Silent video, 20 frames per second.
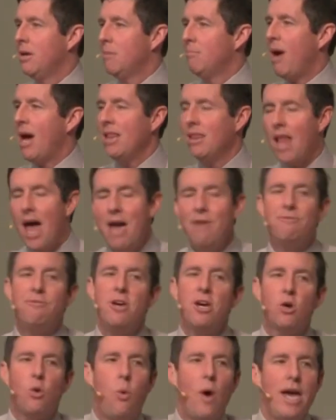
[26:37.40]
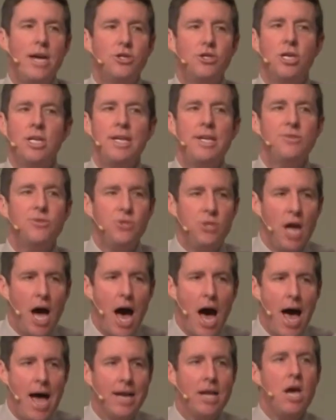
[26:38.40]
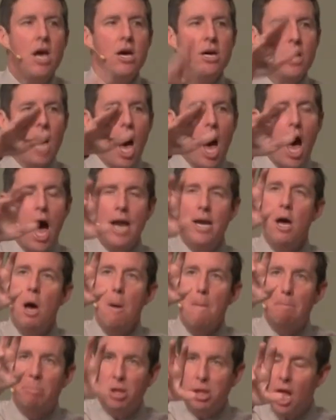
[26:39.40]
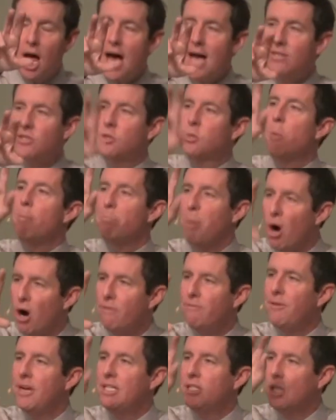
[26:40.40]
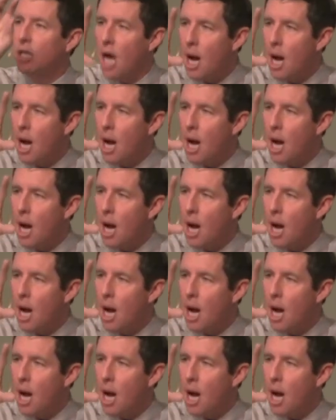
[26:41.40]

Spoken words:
My life equation is not God plus perfect